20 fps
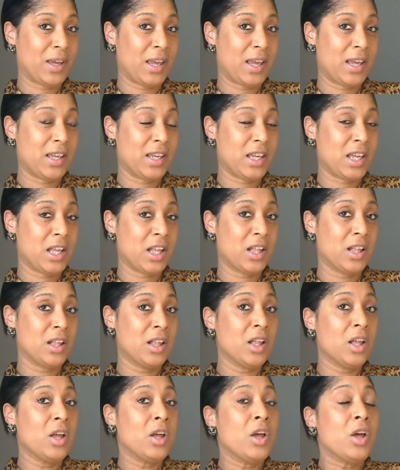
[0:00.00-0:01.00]
Okay,
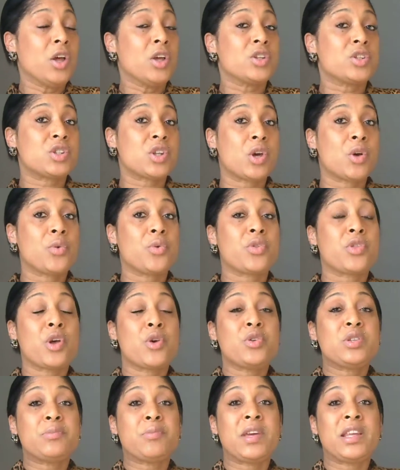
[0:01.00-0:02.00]
so
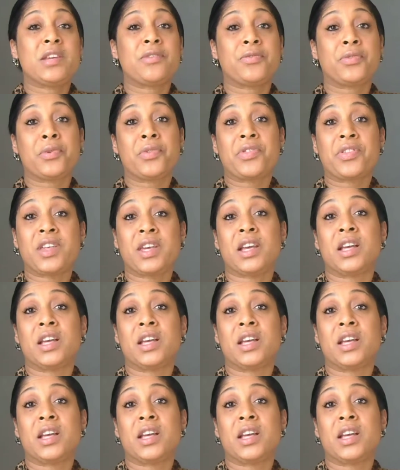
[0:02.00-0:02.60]
those meaningful